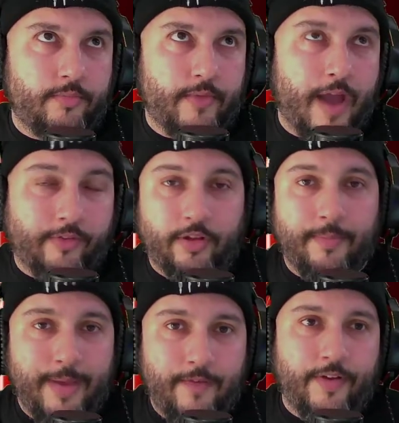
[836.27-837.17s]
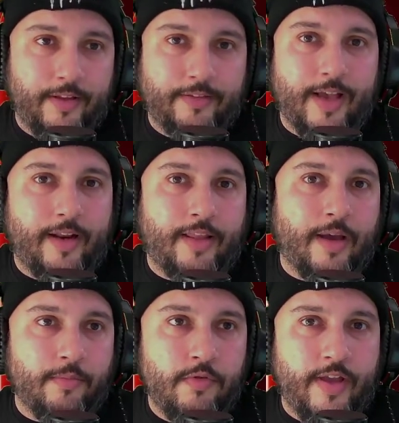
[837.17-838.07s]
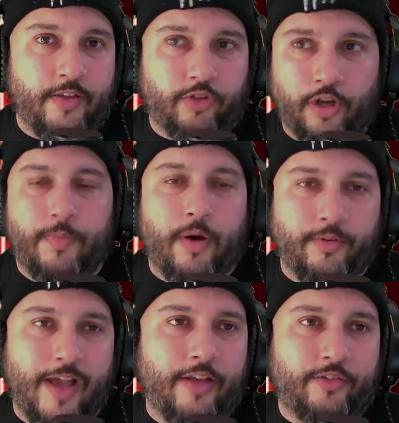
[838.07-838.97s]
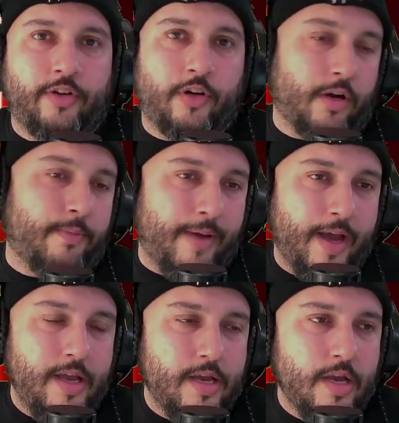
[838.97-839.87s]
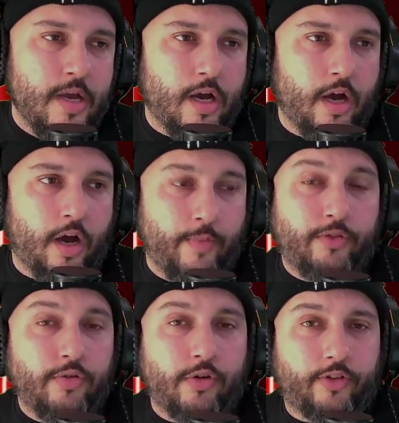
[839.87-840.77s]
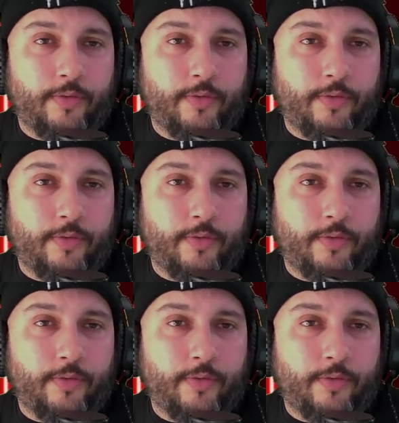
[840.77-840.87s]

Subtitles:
after the main villain died in that movie and Darth Maul was asking her to come by. We do know Darth